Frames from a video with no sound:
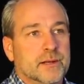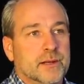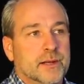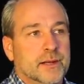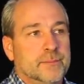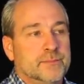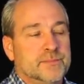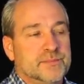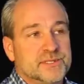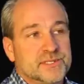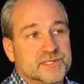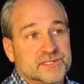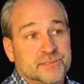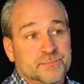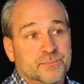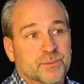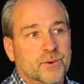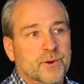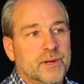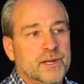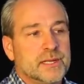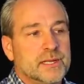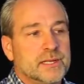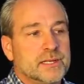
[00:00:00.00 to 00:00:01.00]
I'm
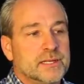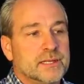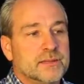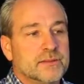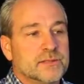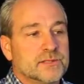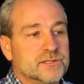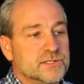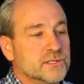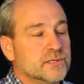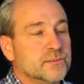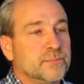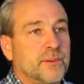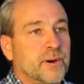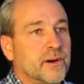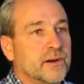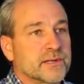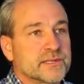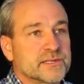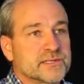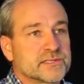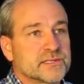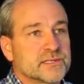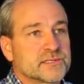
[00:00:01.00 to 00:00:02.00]
disappointed in the
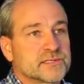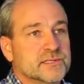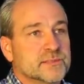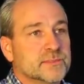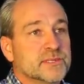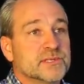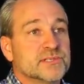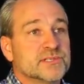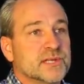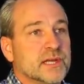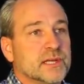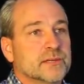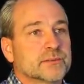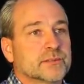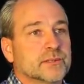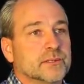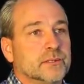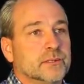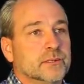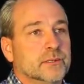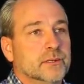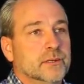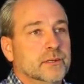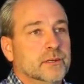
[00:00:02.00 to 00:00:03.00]
two-party system in
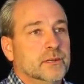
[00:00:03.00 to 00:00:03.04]
general.